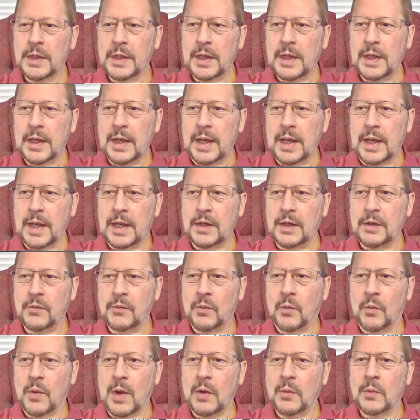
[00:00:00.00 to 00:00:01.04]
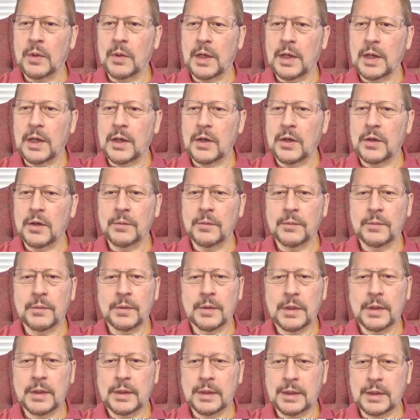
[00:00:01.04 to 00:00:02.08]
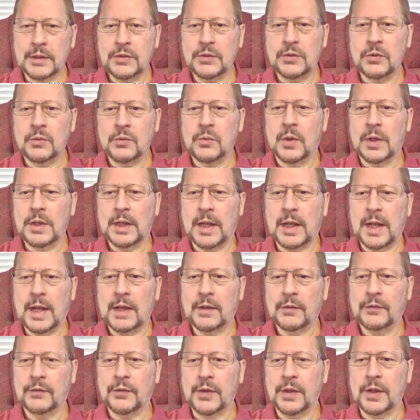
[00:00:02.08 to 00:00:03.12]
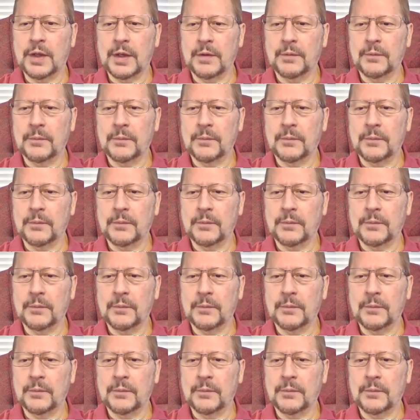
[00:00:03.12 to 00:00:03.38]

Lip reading: And while we're here, let's do one last thing.